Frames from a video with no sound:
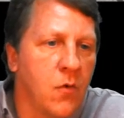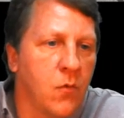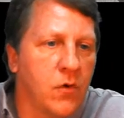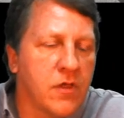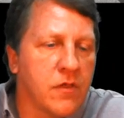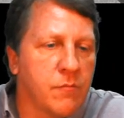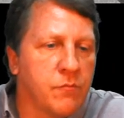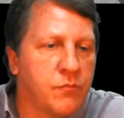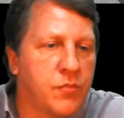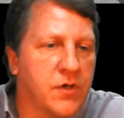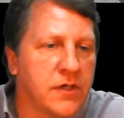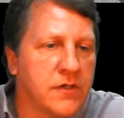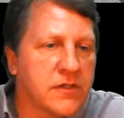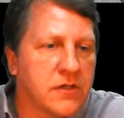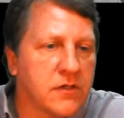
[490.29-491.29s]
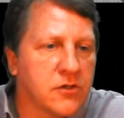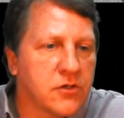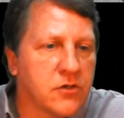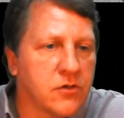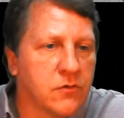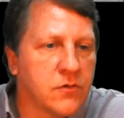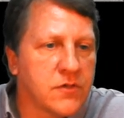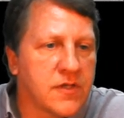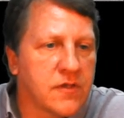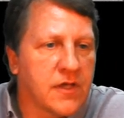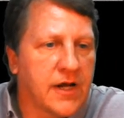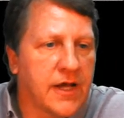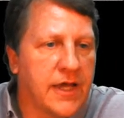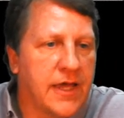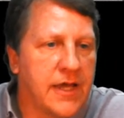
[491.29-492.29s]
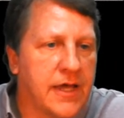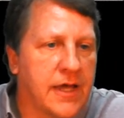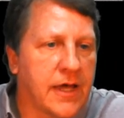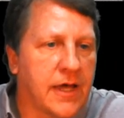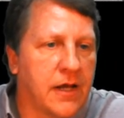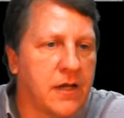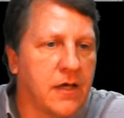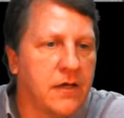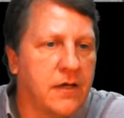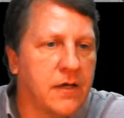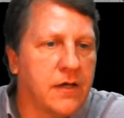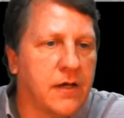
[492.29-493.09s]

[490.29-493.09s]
One of the biggest issues that I had,